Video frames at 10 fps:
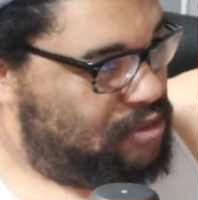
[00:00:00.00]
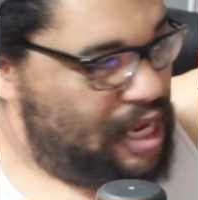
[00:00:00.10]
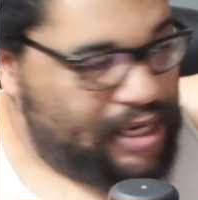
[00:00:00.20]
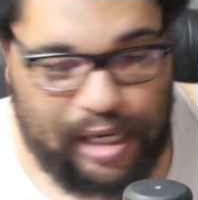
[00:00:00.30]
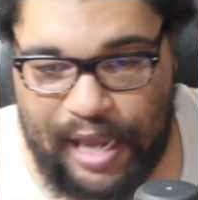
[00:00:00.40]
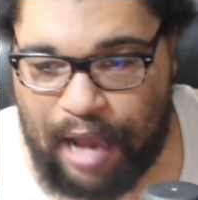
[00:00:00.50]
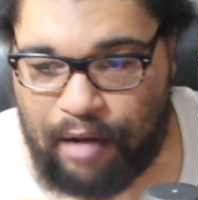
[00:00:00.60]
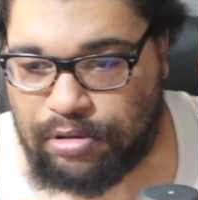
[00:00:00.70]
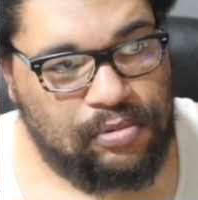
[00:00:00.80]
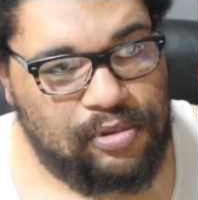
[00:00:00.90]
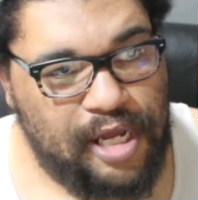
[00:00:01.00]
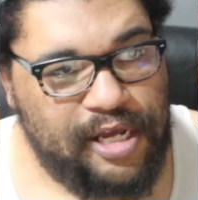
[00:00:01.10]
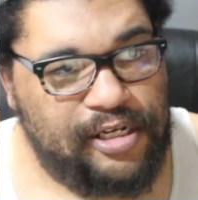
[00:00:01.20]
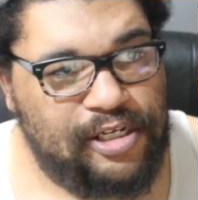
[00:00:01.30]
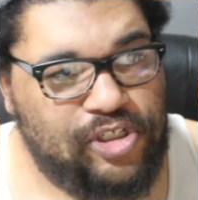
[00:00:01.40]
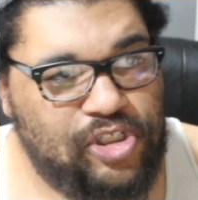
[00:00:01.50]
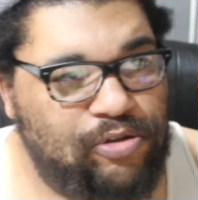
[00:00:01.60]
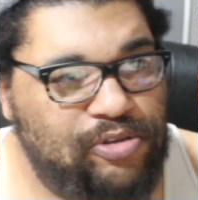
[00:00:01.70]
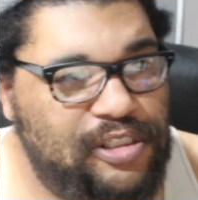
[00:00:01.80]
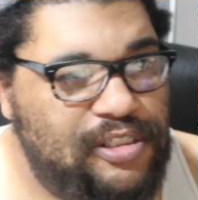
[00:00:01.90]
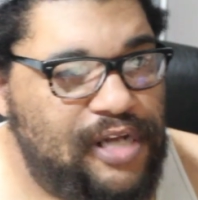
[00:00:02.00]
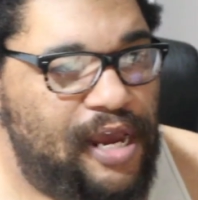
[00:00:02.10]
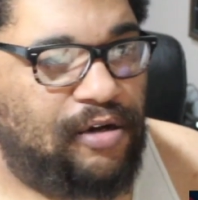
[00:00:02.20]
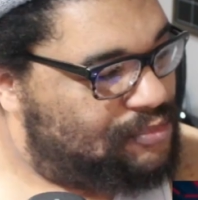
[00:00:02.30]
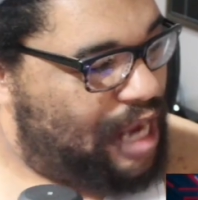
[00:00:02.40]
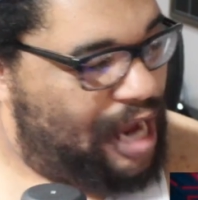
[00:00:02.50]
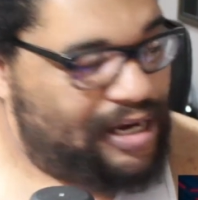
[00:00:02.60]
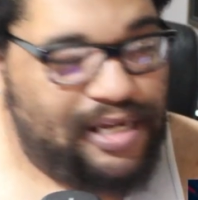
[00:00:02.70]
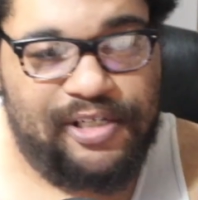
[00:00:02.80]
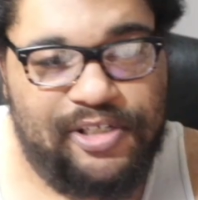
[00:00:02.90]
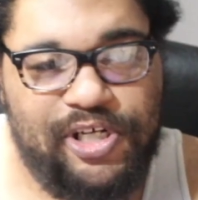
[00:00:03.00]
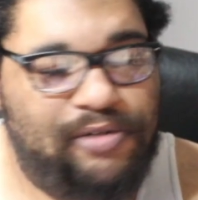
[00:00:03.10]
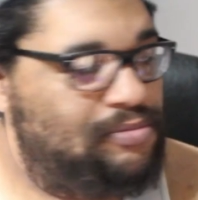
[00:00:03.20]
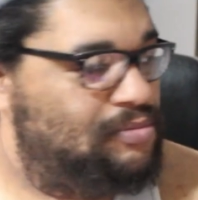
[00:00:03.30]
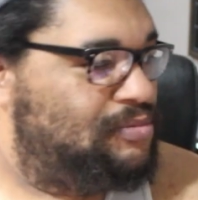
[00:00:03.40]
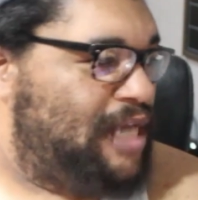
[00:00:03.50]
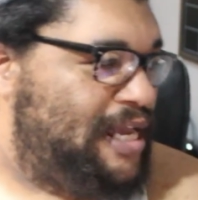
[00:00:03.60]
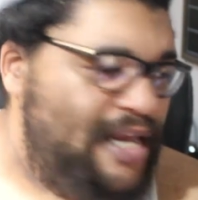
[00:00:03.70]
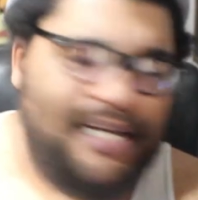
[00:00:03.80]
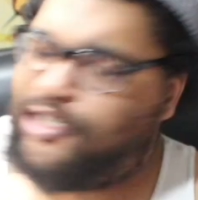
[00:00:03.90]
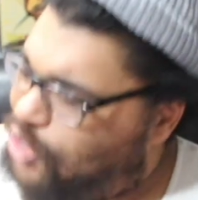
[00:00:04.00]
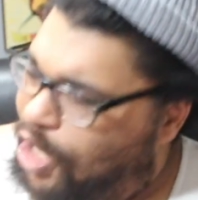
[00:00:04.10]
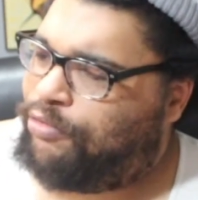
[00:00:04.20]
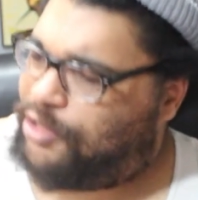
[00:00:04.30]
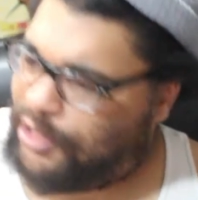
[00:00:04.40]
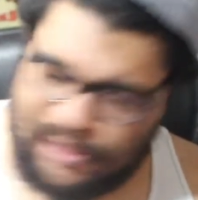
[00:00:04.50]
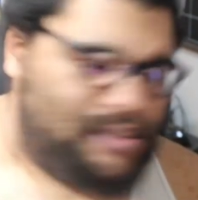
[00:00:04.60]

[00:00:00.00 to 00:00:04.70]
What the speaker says: They clear house. They end the show just now. How they end the show? They end the show just